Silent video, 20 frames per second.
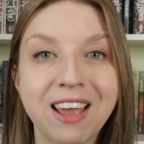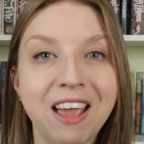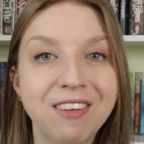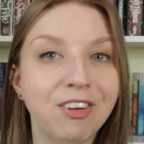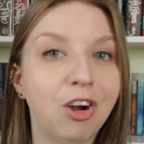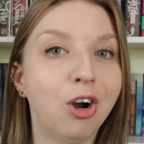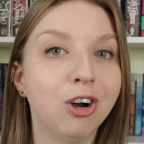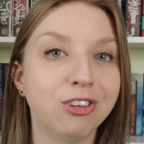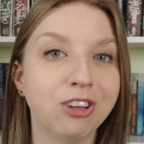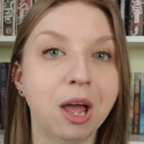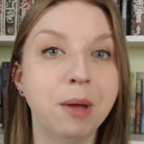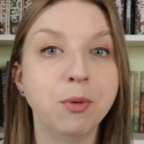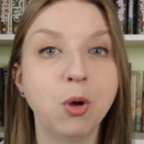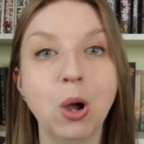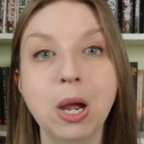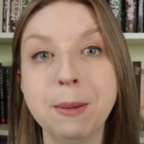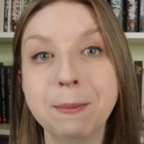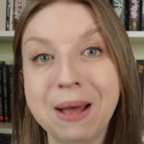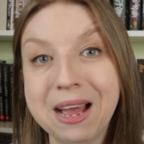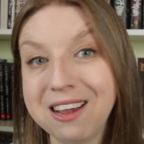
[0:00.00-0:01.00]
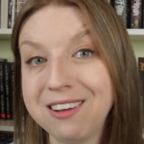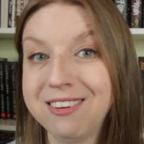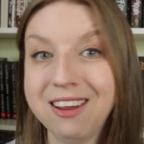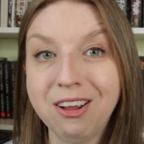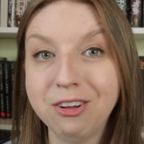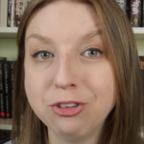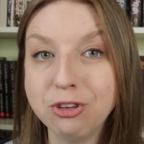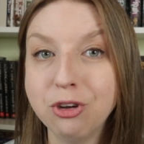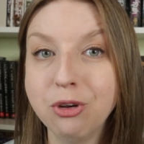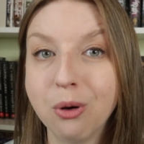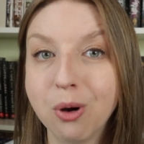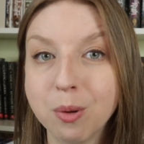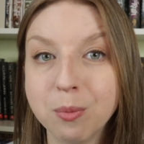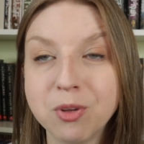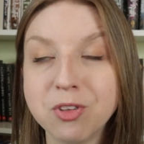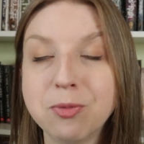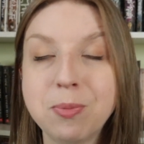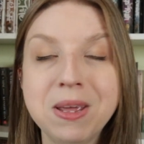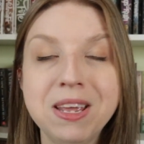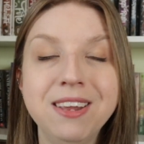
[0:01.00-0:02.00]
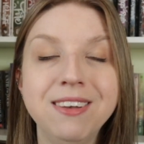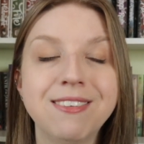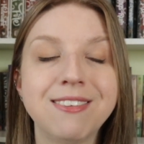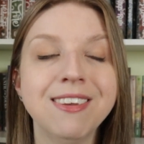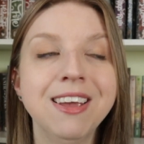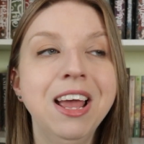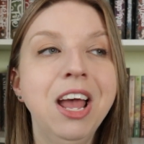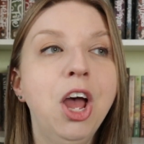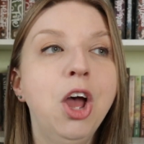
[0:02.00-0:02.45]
I have a hard time going back down to normal speeds.